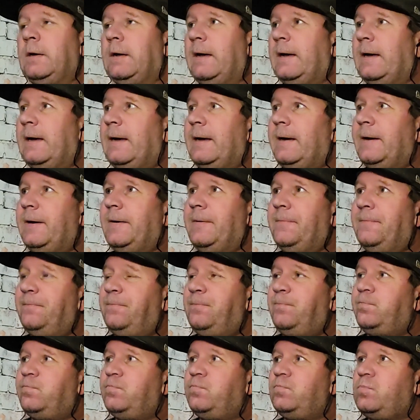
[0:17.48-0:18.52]
I
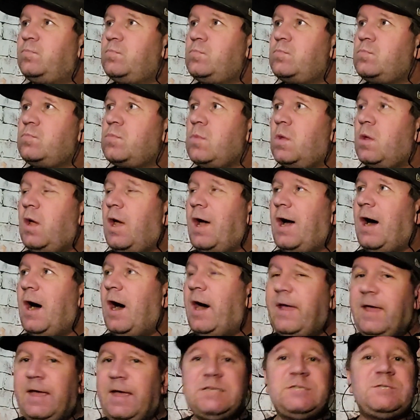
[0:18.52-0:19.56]

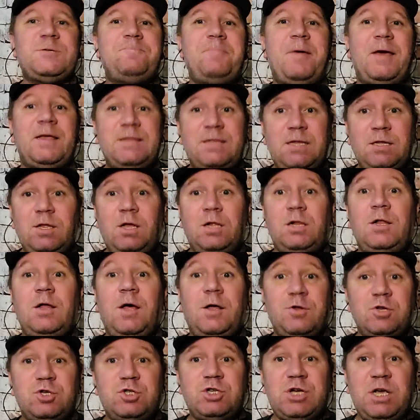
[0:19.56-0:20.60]
expected a
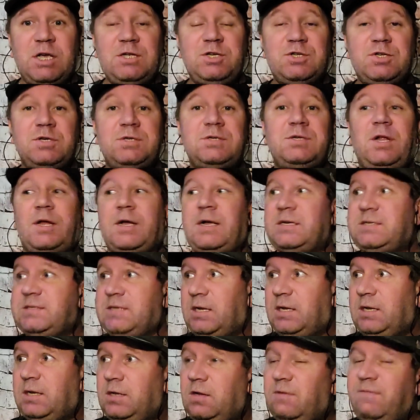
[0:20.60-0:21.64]
lot of changes, like I
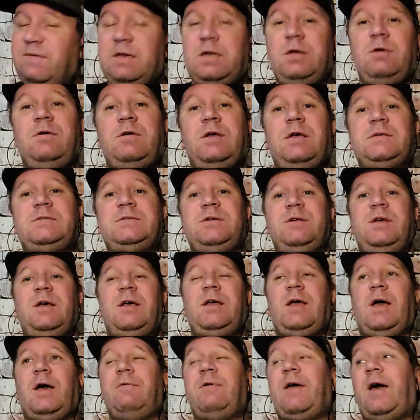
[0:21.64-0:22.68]
said in the video
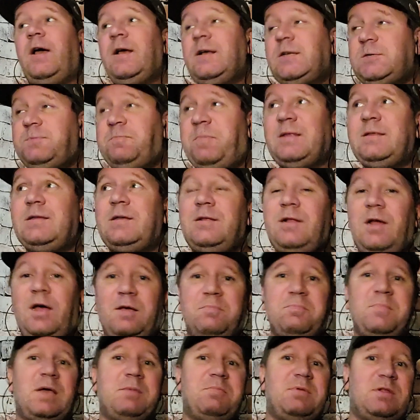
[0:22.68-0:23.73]
yesterday. I expected
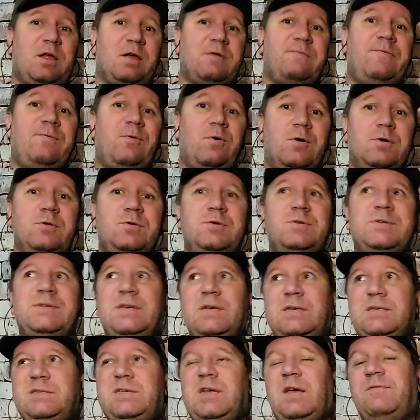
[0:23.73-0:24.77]
maybe 4 to
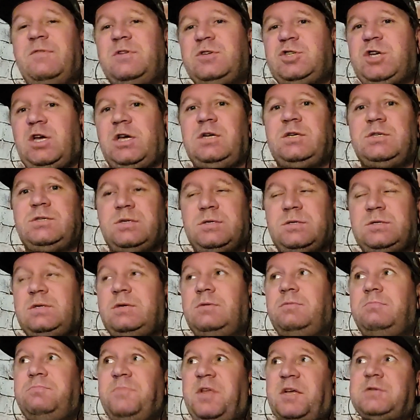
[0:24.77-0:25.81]
6, 7 changes.
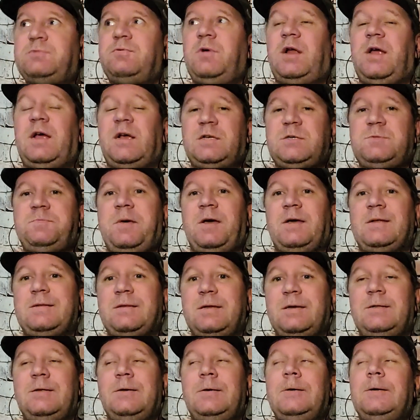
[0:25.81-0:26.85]
That's what I
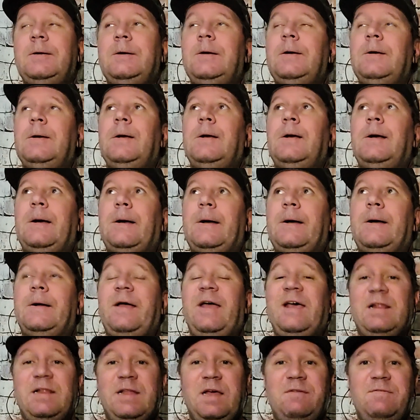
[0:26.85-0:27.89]
expected.
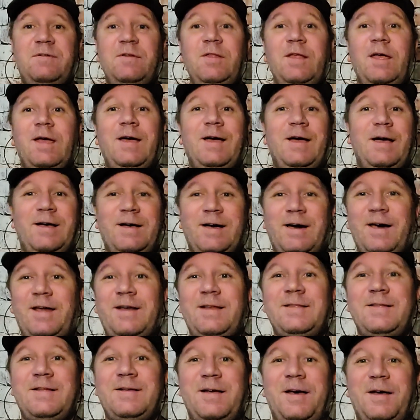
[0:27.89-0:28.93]
11, I
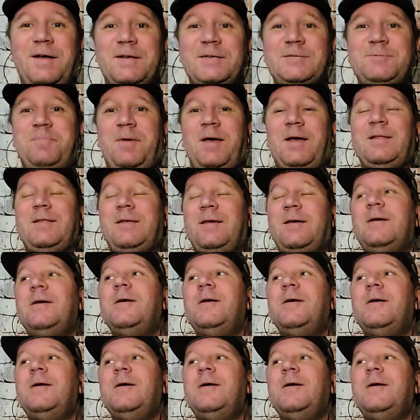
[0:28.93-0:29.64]
did not expect.